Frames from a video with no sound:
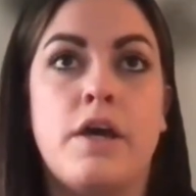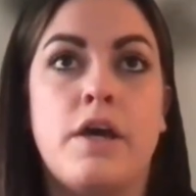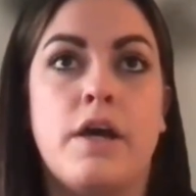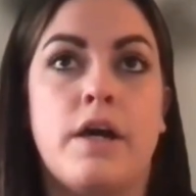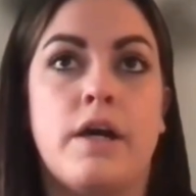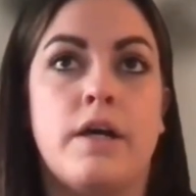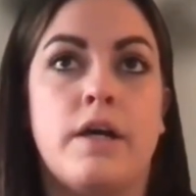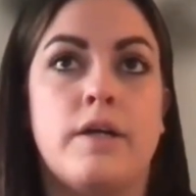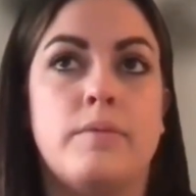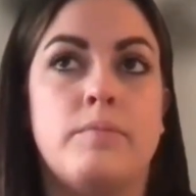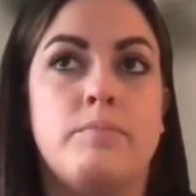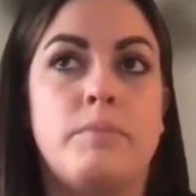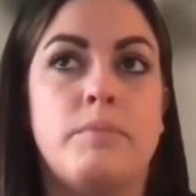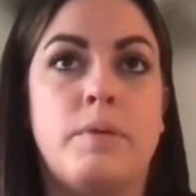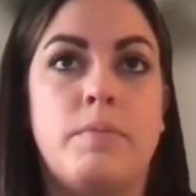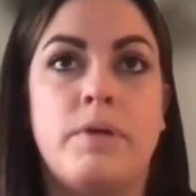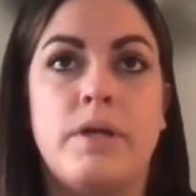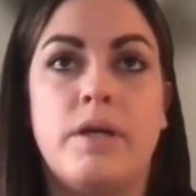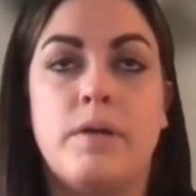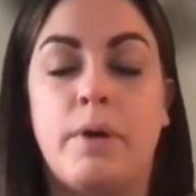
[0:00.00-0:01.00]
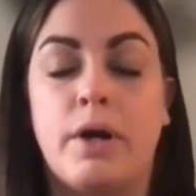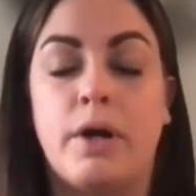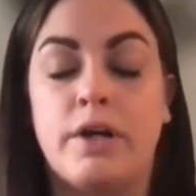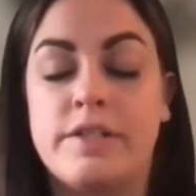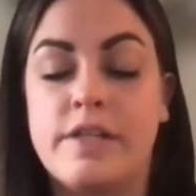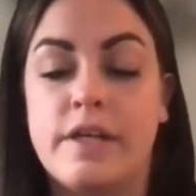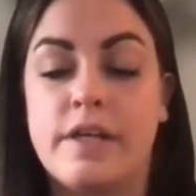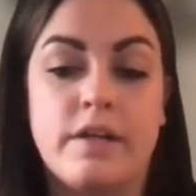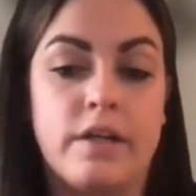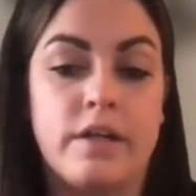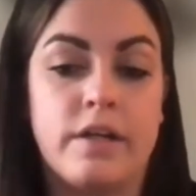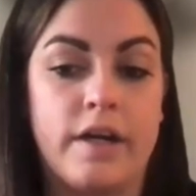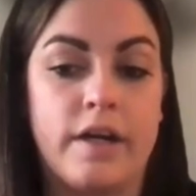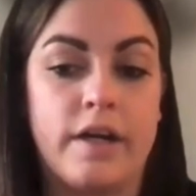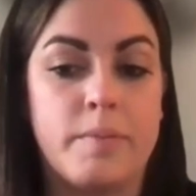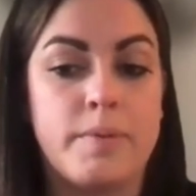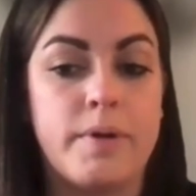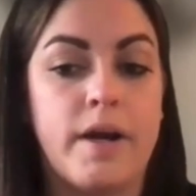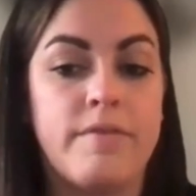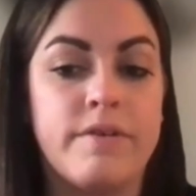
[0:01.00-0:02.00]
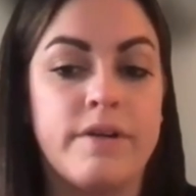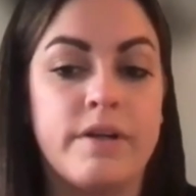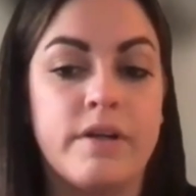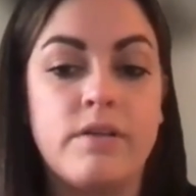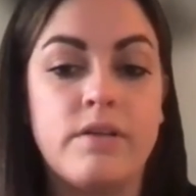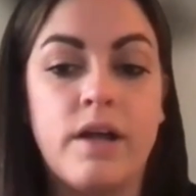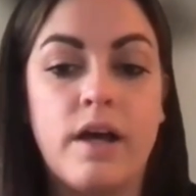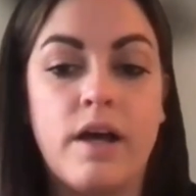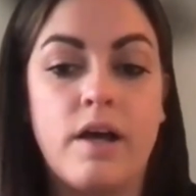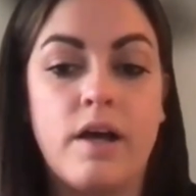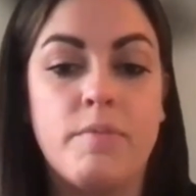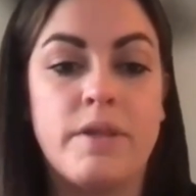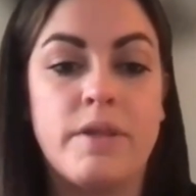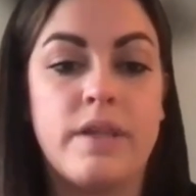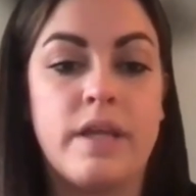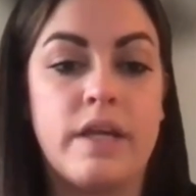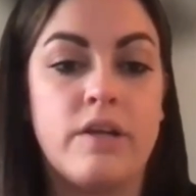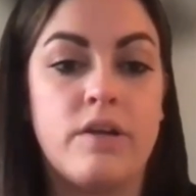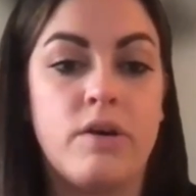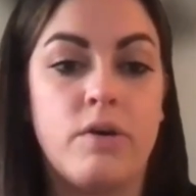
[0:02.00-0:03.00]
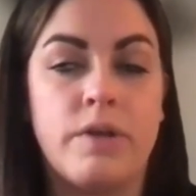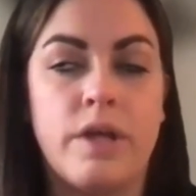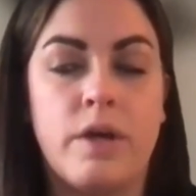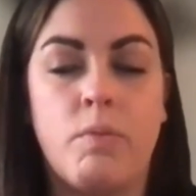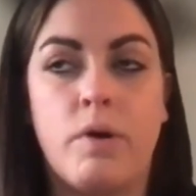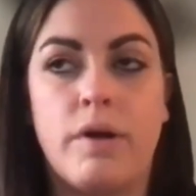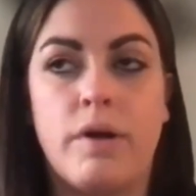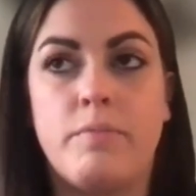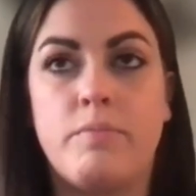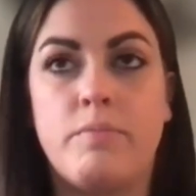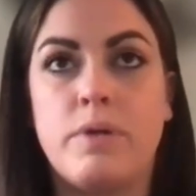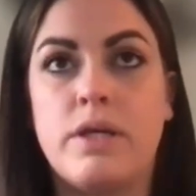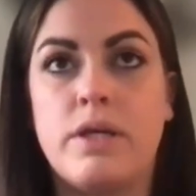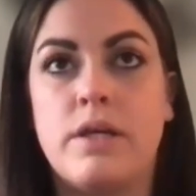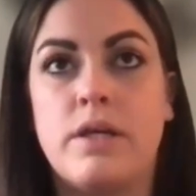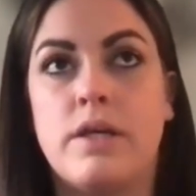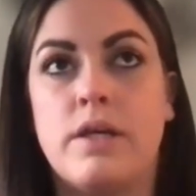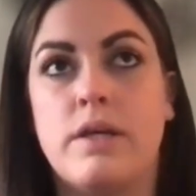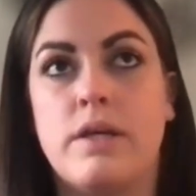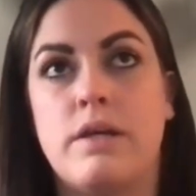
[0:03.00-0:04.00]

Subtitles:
maybe a bartender at a private club and they know they want to be